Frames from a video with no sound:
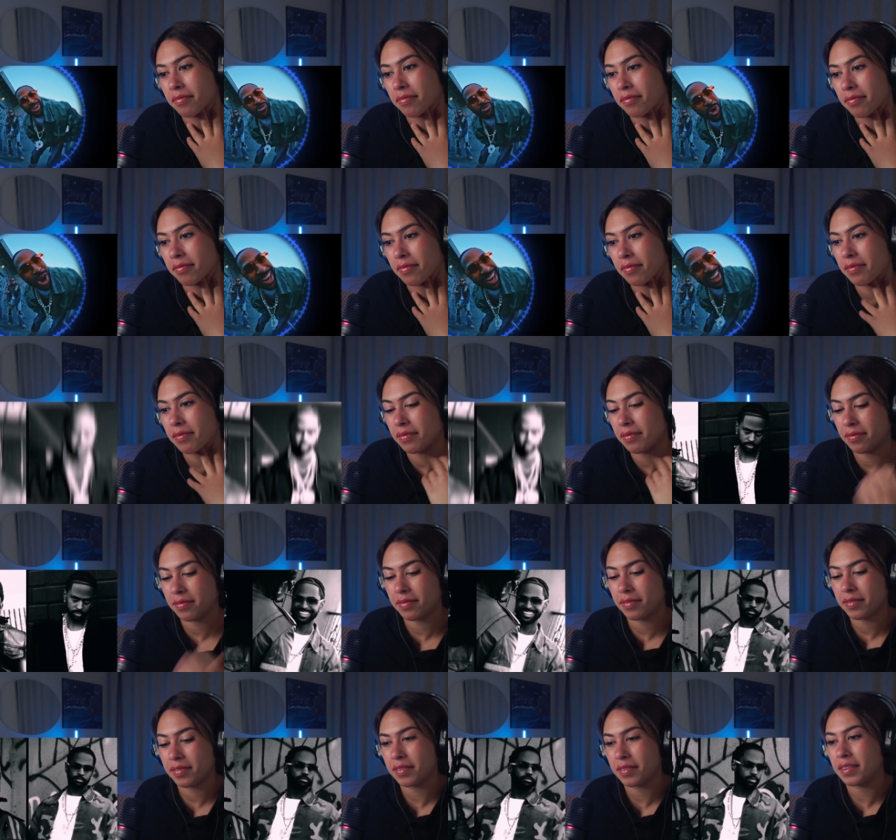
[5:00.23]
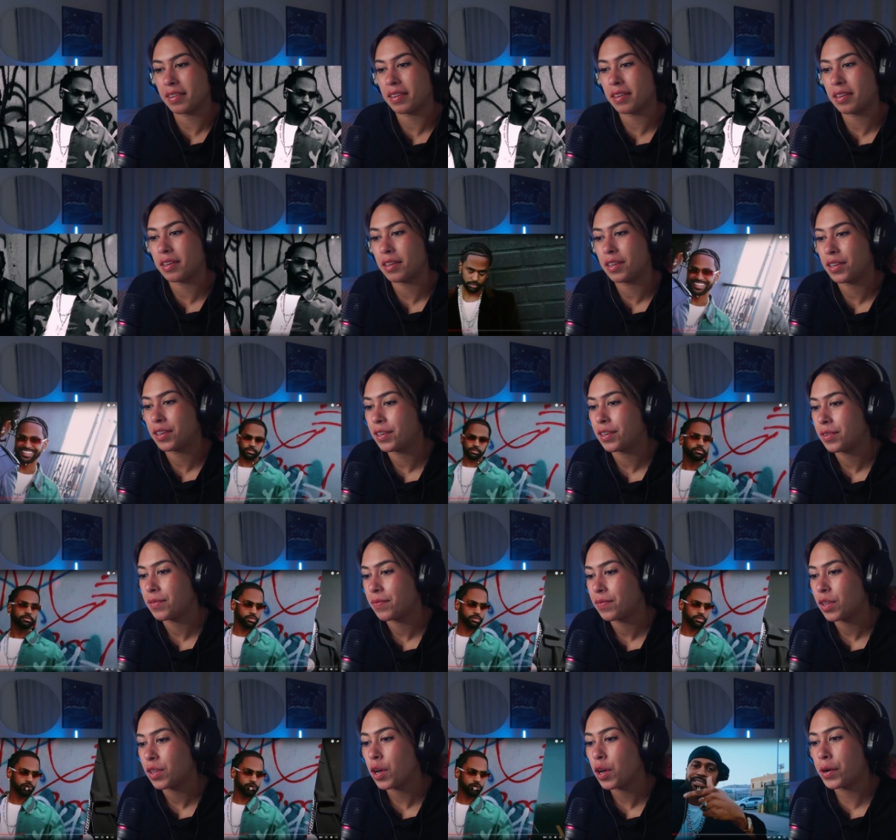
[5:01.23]
than. What? Still doing more
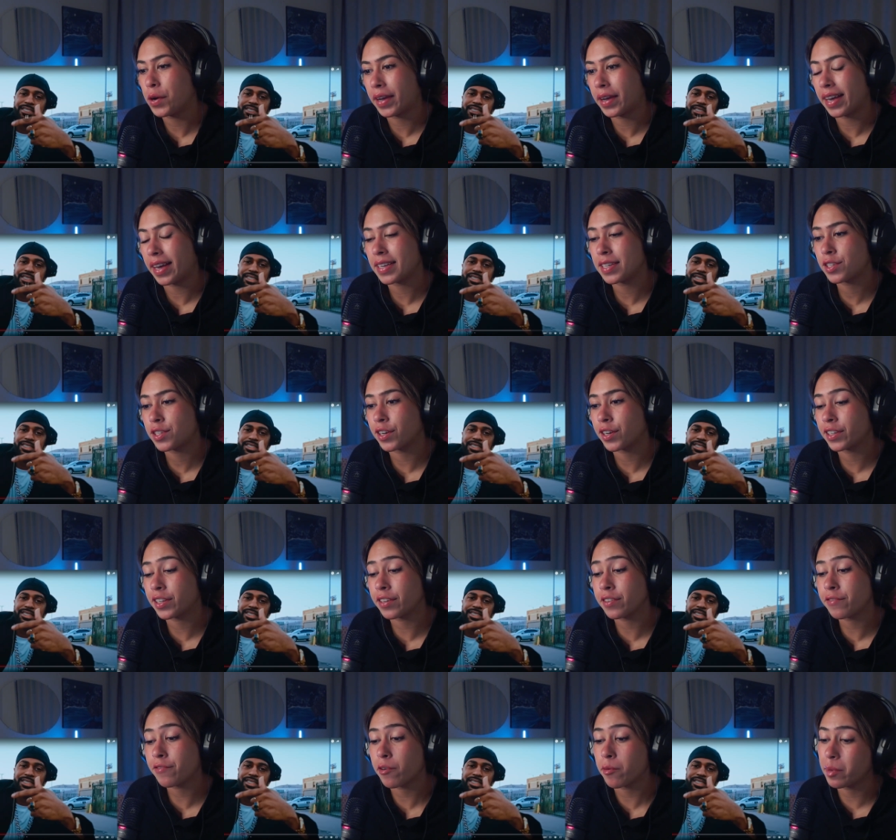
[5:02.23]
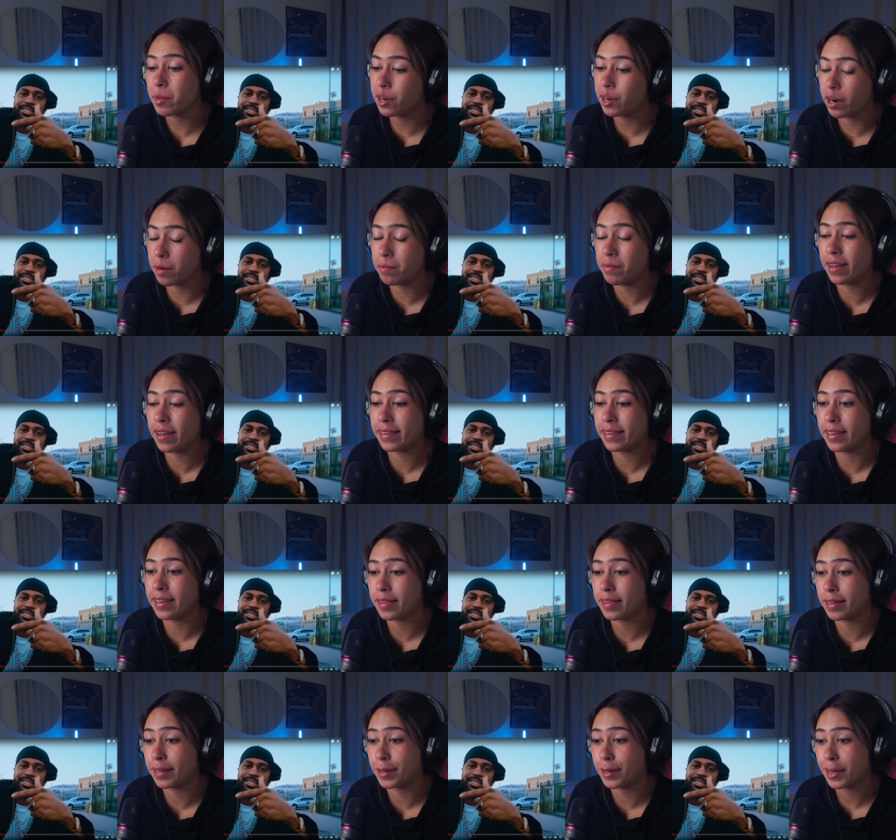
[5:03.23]
numbers than. Okay, starting from here, I'm liking
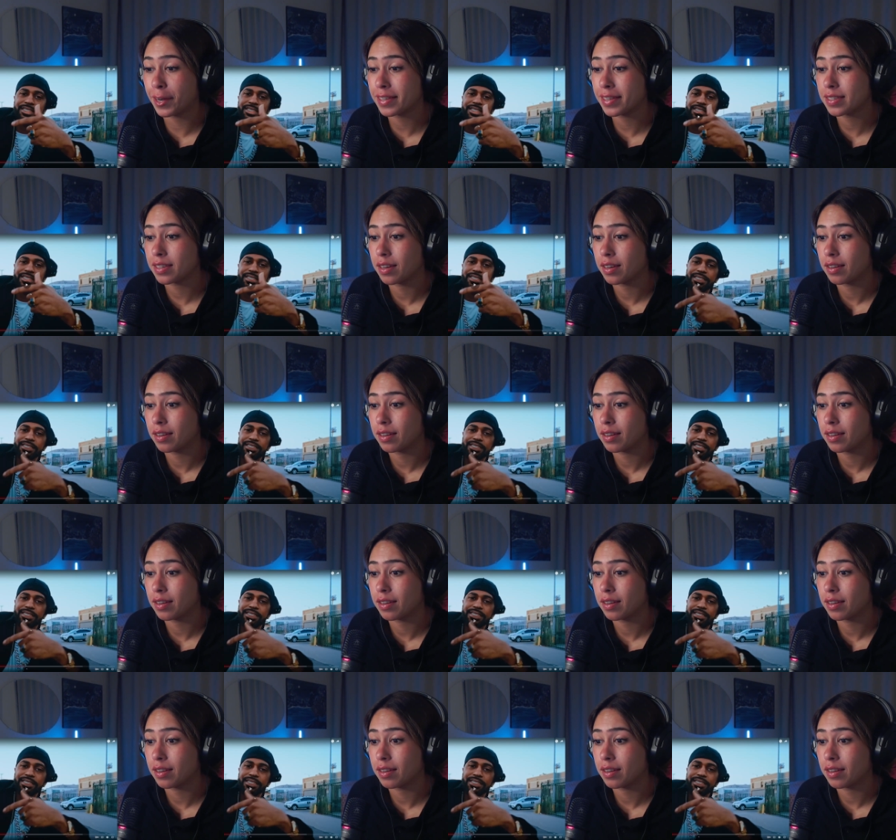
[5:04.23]
the lyrics